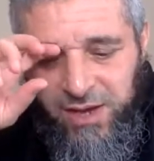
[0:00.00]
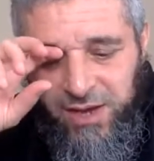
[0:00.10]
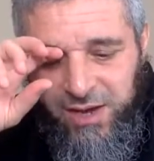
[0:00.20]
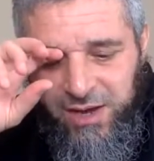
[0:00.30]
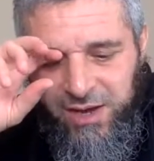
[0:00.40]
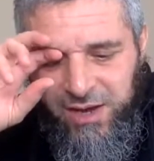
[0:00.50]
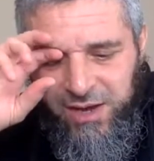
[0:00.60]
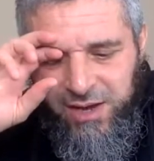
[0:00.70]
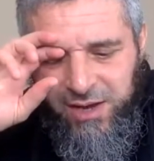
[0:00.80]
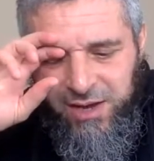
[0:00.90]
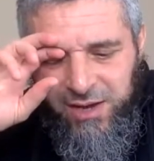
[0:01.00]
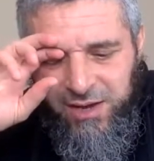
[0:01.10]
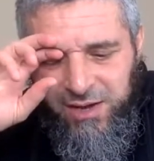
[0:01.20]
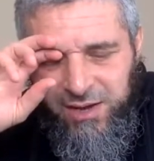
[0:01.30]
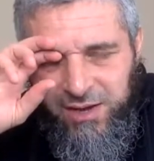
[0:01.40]

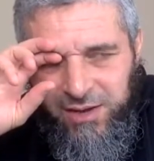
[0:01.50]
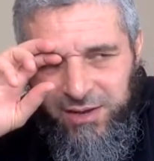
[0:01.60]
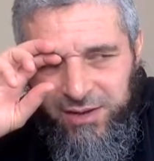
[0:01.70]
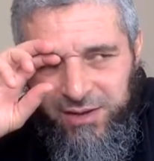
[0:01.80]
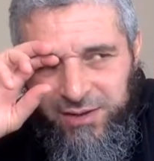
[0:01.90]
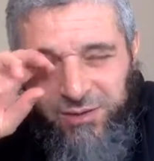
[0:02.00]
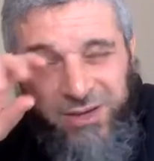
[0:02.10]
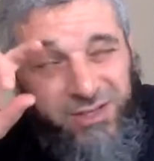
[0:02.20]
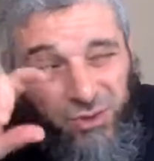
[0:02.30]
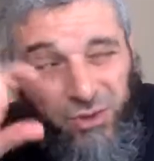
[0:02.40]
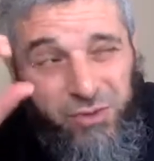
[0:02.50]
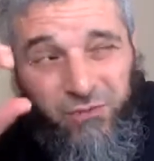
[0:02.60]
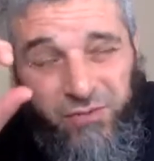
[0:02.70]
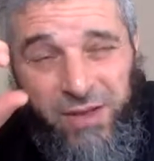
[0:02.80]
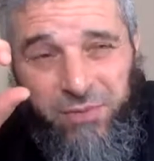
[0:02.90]
uh, in terms
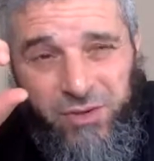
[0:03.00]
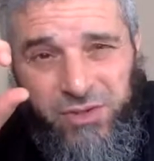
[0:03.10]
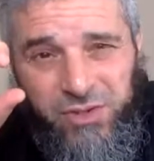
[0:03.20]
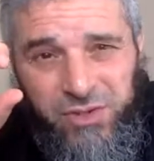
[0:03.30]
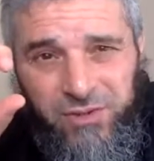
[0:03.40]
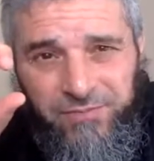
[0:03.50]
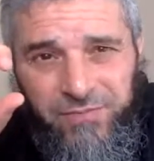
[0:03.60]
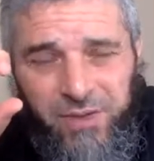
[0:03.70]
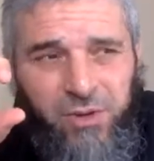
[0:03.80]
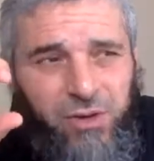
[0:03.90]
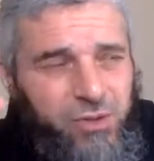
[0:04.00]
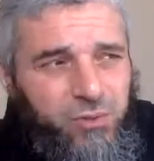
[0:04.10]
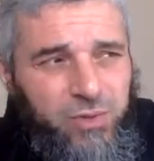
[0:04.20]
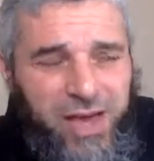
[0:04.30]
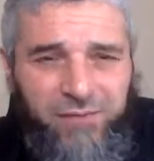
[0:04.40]
of numbers,
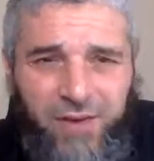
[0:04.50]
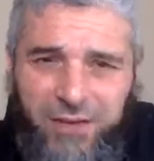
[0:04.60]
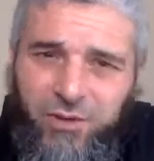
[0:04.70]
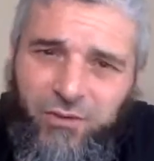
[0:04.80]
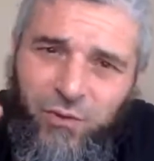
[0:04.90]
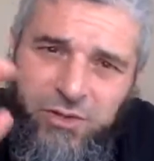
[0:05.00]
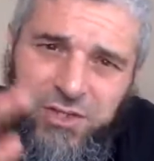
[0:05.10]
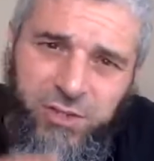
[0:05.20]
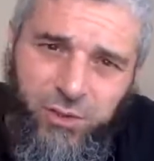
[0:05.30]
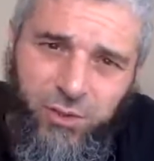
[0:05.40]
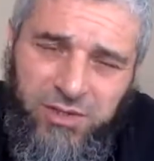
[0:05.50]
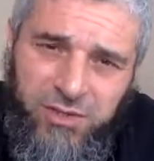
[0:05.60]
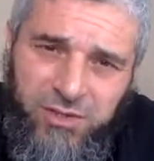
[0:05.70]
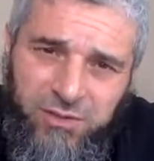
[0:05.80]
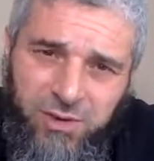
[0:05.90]
because we have one hundred fourteen
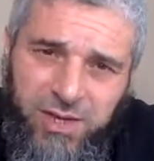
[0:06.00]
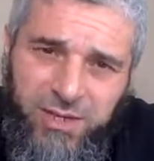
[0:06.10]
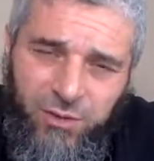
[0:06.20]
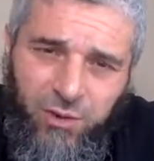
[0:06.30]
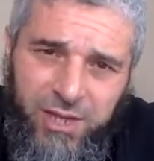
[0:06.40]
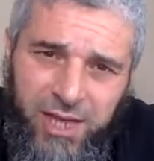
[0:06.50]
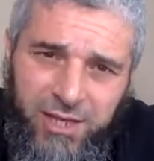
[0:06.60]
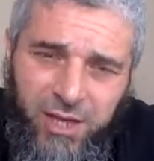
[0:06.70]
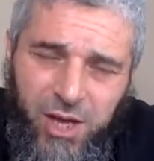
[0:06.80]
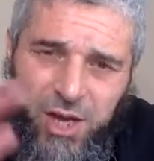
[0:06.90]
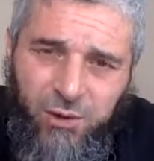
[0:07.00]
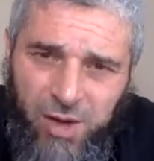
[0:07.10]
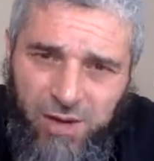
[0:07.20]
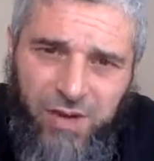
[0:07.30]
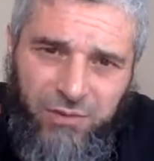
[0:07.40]
surahs, right, in the Quran.
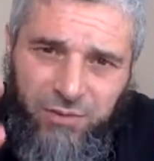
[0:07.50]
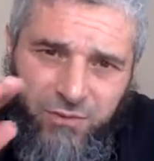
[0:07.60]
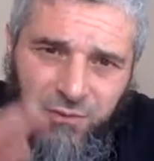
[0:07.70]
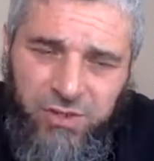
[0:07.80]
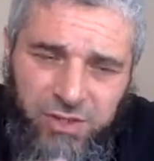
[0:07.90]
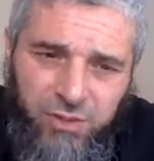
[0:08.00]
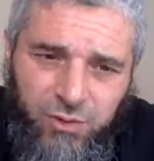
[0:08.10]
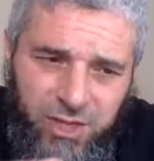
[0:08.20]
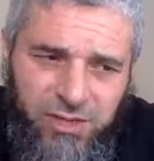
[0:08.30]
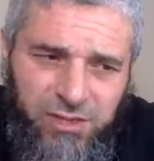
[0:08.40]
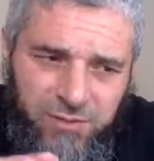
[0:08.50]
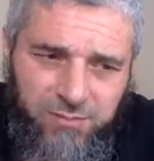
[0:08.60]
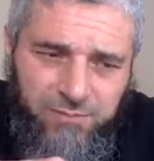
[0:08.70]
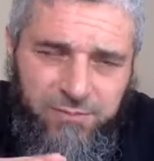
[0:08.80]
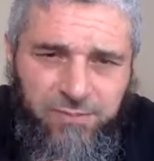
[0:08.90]
We have one hundred fourteen
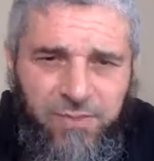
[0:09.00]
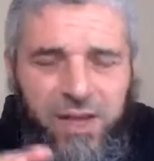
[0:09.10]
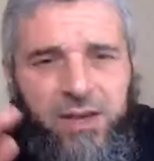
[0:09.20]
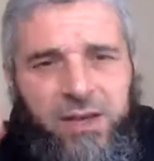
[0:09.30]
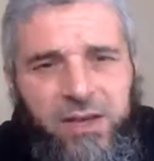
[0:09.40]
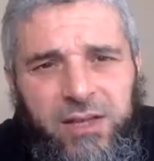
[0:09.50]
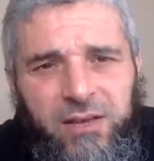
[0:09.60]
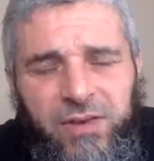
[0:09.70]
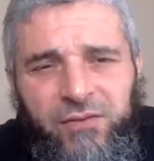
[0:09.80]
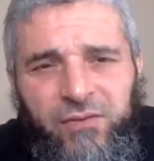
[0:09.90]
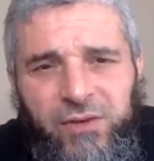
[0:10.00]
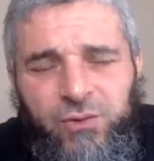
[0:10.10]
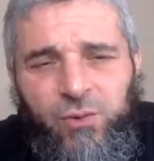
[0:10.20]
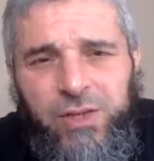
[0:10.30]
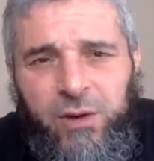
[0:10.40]
surahs. The very
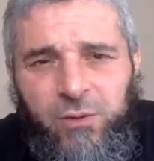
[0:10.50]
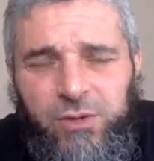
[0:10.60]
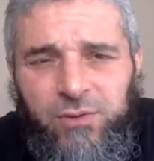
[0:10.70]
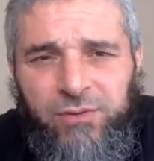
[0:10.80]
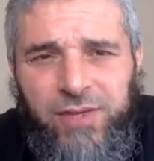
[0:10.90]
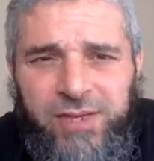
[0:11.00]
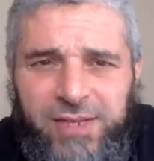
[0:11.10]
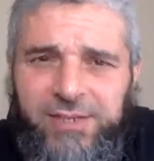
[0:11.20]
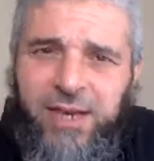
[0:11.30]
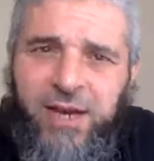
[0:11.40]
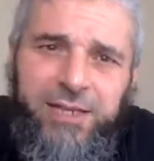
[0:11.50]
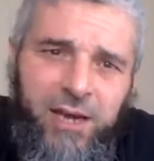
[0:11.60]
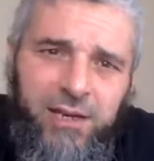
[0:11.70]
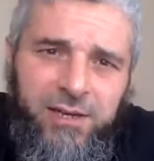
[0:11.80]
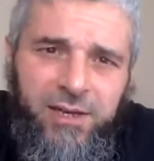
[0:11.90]
first one that was revealed is Iqra.
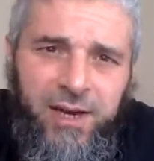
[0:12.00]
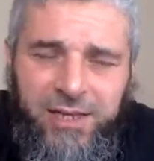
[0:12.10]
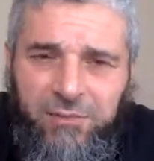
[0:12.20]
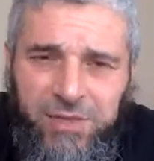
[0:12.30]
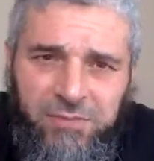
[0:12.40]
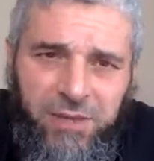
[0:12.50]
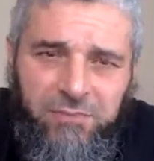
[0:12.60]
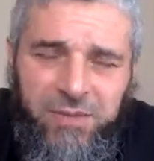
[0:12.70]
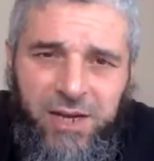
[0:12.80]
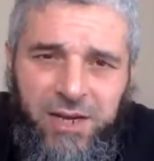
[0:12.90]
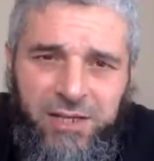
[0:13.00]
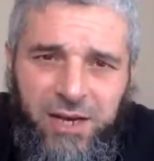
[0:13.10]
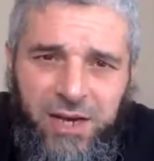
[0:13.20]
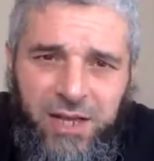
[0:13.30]
Iqra bismi rabbika alladhi